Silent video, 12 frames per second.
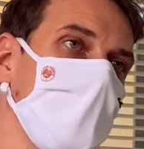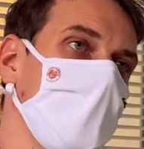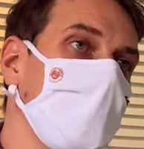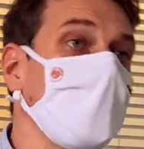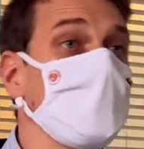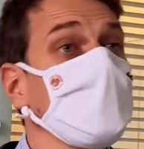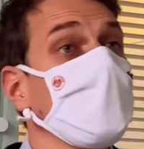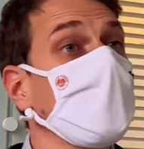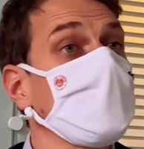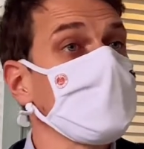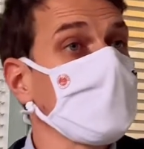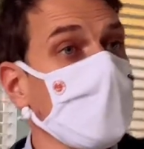
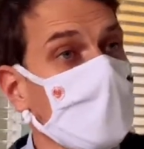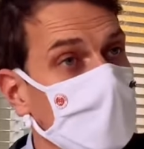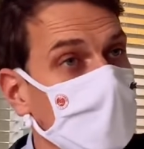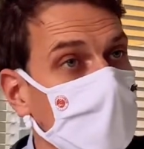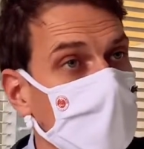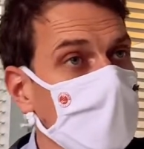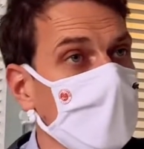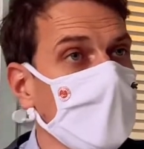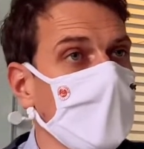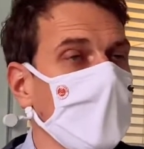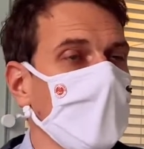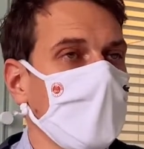post-war Germany
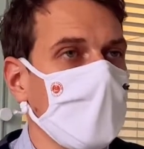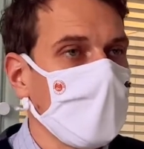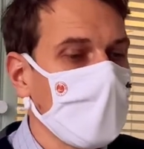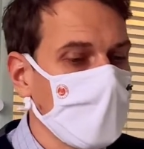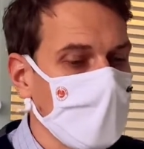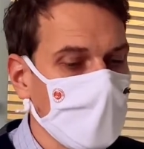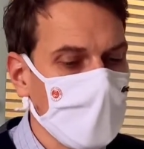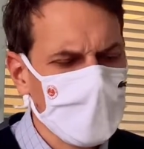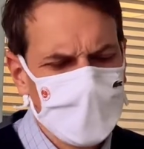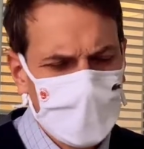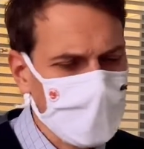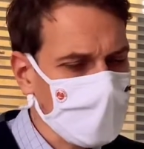and
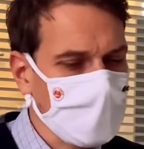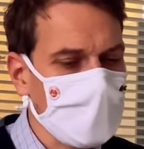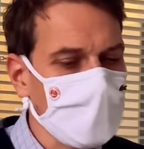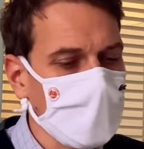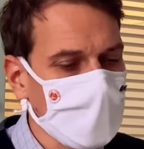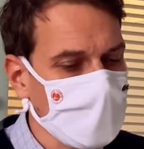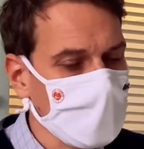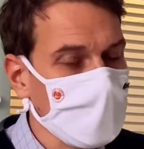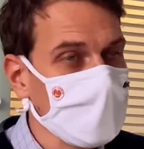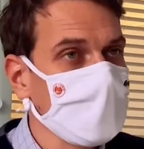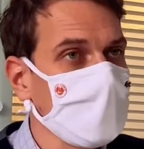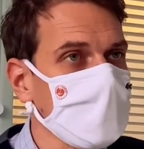a bit throughout the
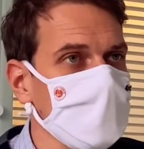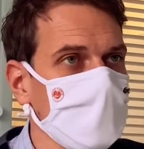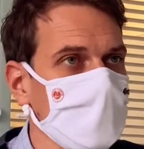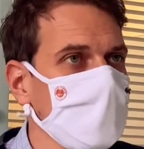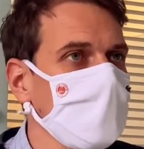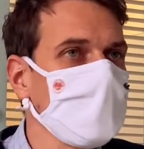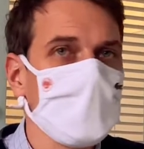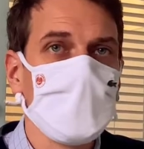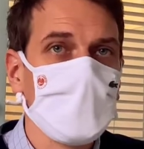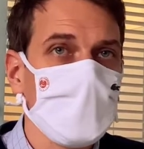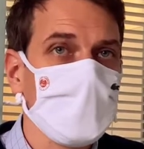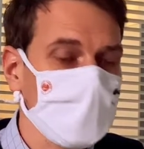20th century. So that's
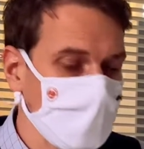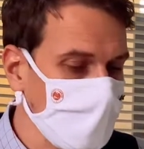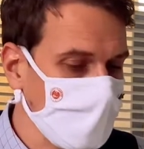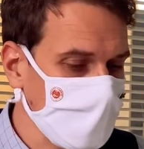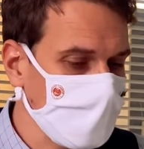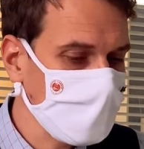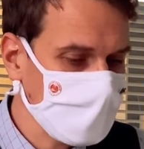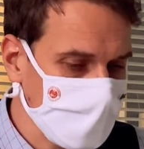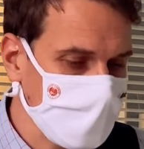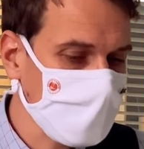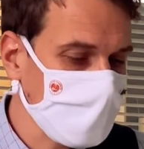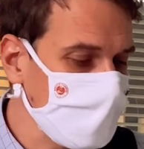something that's quite
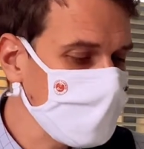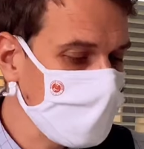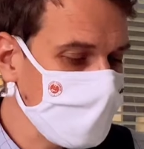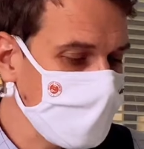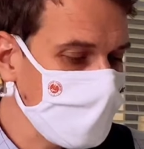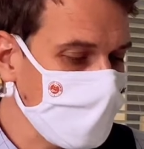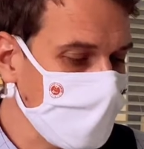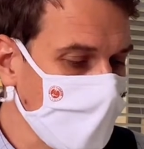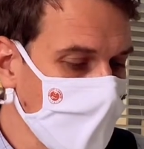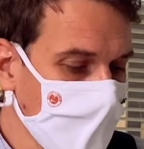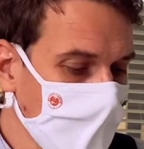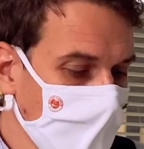specific and achievable.
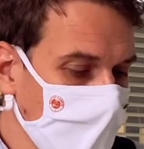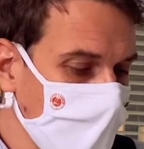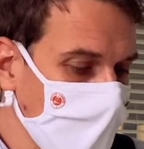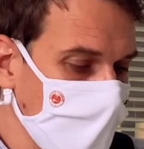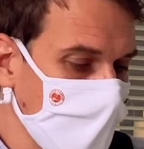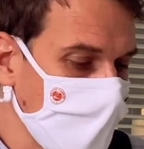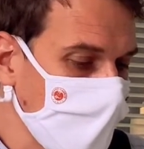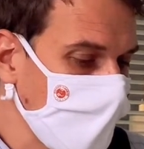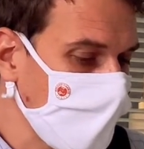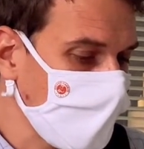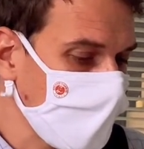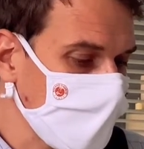
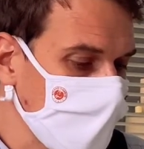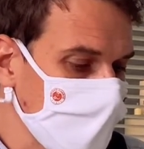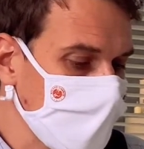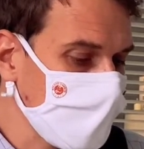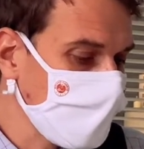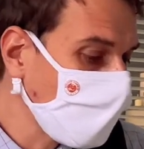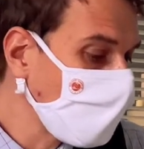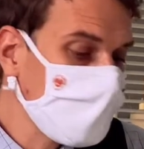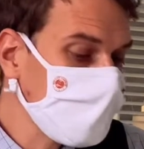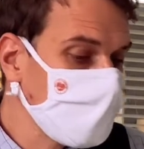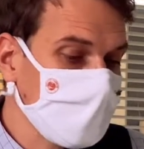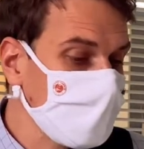
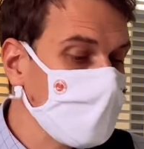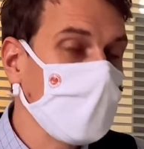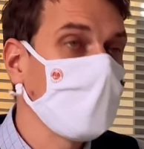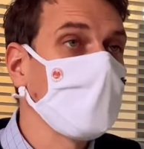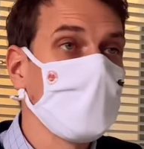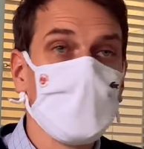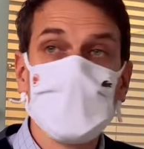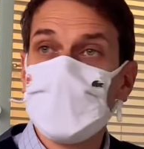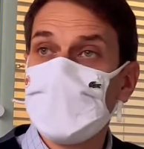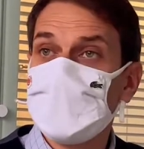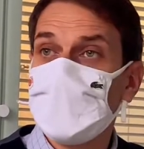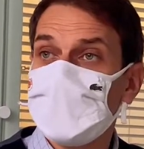Don't come with a
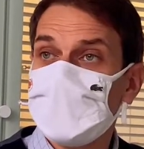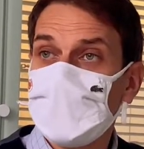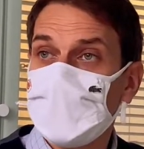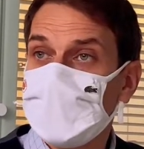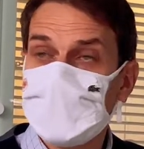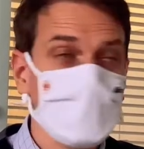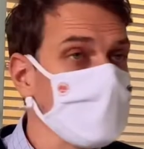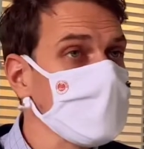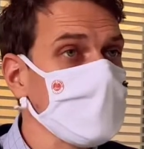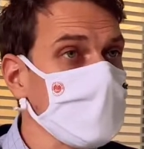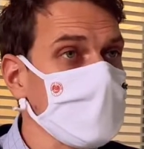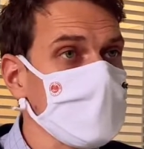research question that just
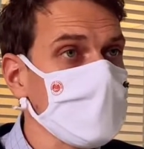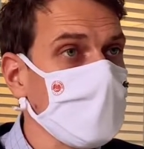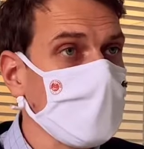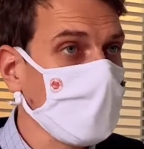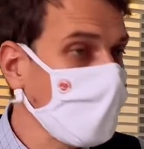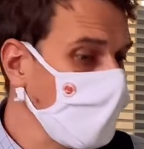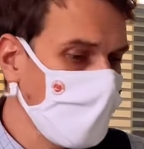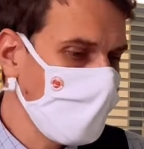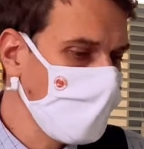says, okay,